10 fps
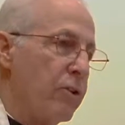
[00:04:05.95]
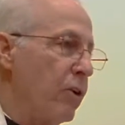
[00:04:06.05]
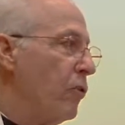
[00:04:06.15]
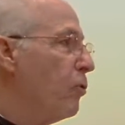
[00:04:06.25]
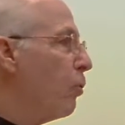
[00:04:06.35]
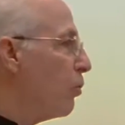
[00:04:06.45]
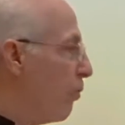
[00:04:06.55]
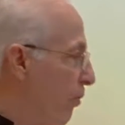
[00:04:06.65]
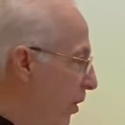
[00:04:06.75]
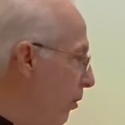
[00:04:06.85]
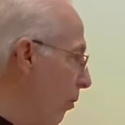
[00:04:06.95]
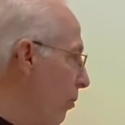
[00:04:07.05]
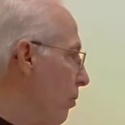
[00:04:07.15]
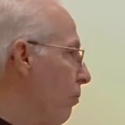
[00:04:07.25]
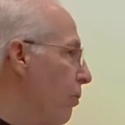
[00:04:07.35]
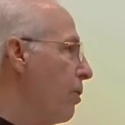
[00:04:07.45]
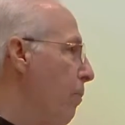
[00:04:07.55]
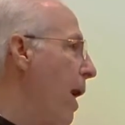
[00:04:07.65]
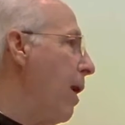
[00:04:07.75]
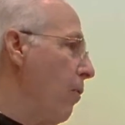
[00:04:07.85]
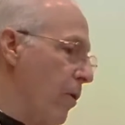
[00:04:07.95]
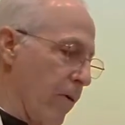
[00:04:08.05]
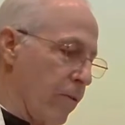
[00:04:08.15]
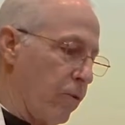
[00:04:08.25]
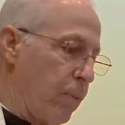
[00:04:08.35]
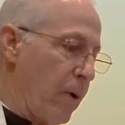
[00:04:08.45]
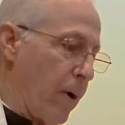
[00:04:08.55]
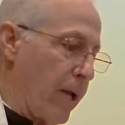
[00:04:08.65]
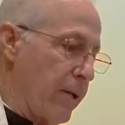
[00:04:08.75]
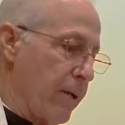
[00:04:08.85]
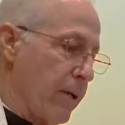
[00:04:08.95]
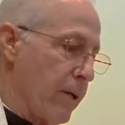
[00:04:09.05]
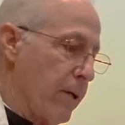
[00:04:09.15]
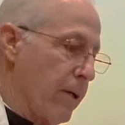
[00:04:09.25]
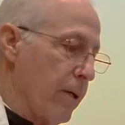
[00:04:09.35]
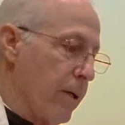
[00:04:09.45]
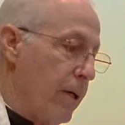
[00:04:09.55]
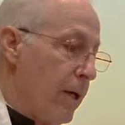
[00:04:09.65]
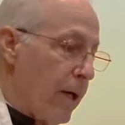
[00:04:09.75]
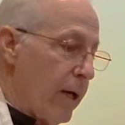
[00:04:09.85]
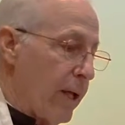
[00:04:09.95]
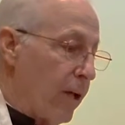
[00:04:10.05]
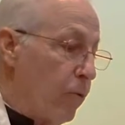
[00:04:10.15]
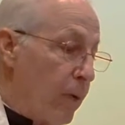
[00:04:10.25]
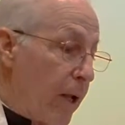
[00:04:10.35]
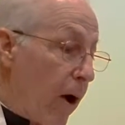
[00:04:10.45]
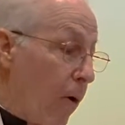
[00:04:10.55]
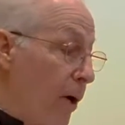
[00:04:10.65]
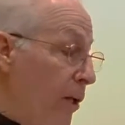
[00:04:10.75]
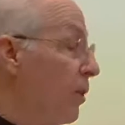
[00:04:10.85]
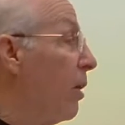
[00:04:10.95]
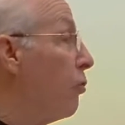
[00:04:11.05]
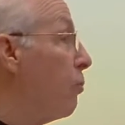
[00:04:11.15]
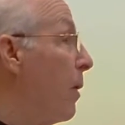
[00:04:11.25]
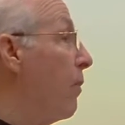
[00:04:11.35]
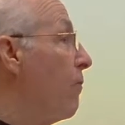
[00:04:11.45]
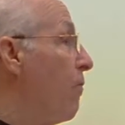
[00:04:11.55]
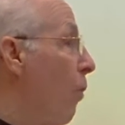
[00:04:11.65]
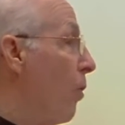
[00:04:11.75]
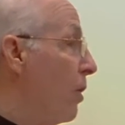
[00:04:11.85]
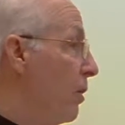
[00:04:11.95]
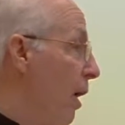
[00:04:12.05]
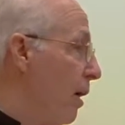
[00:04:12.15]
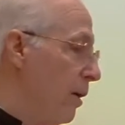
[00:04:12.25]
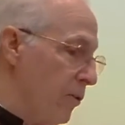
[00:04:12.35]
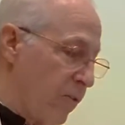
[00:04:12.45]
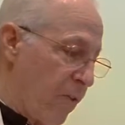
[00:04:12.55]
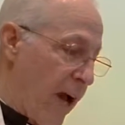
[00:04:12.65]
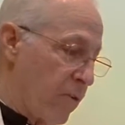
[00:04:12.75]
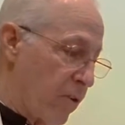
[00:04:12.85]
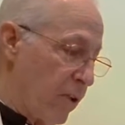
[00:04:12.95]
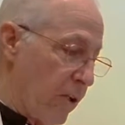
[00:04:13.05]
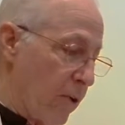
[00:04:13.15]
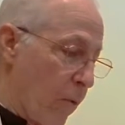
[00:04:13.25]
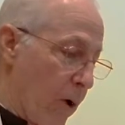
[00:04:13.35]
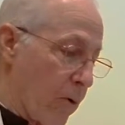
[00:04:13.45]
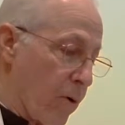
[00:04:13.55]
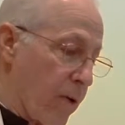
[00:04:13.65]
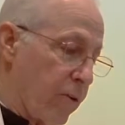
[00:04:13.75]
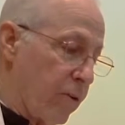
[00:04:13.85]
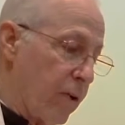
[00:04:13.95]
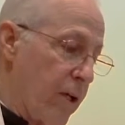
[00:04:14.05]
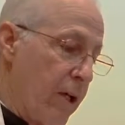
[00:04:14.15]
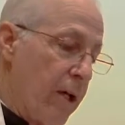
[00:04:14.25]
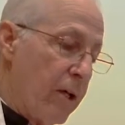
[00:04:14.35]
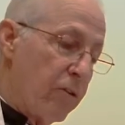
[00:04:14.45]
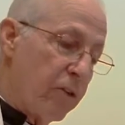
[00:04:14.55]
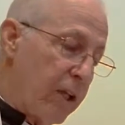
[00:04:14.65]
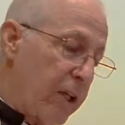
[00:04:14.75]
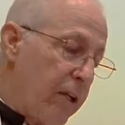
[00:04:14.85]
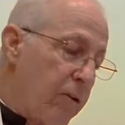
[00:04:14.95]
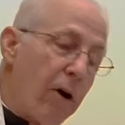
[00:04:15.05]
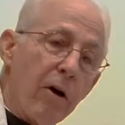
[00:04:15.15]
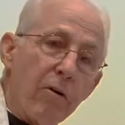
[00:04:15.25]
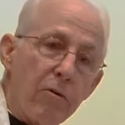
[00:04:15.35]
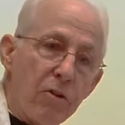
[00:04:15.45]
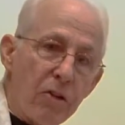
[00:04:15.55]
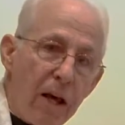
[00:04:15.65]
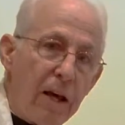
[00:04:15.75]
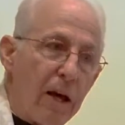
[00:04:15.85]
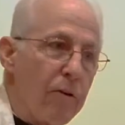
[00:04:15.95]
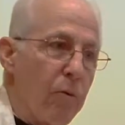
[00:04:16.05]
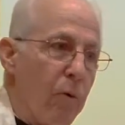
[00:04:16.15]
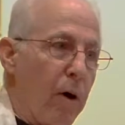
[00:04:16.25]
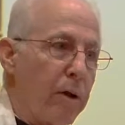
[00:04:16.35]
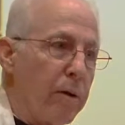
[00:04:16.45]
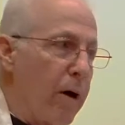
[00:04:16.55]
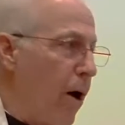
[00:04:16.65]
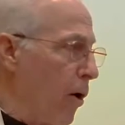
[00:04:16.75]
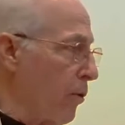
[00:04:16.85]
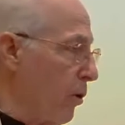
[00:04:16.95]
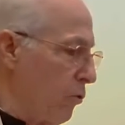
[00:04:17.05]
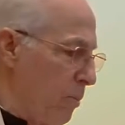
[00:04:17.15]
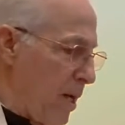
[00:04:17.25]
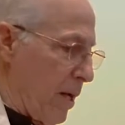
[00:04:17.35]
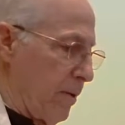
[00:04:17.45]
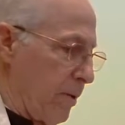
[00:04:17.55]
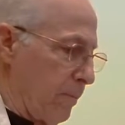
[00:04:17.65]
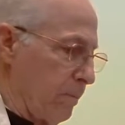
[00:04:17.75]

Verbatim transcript: Jesus was filled with the power of the Spirit. And as we know, he then spent 40 days fasting in the wilderness, seeking to understand what all this meant.